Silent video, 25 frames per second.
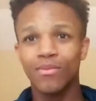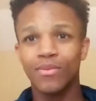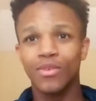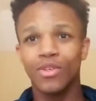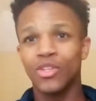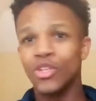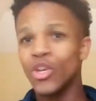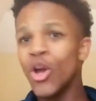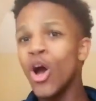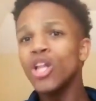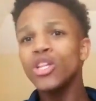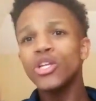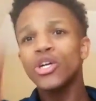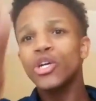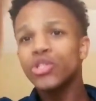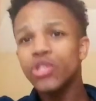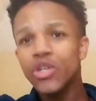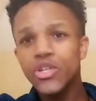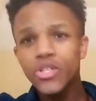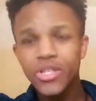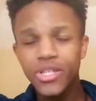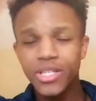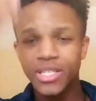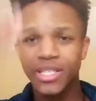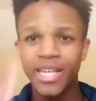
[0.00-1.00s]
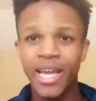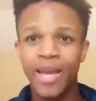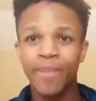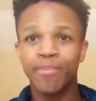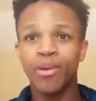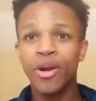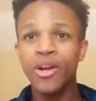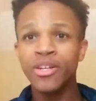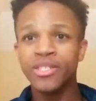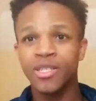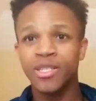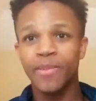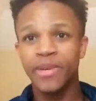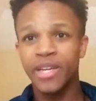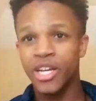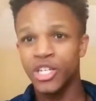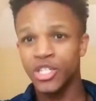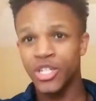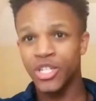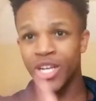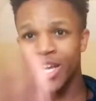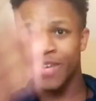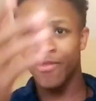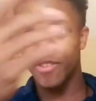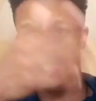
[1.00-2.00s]
Y'all are clearly the same person because
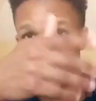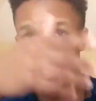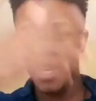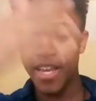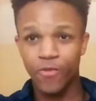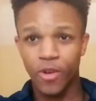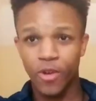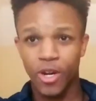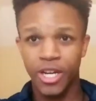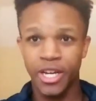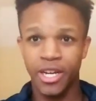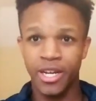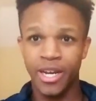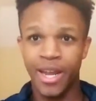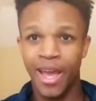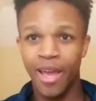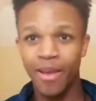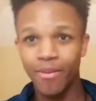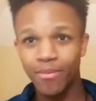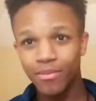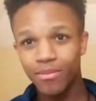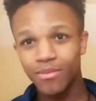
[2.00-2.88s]
you have a D in front of your name.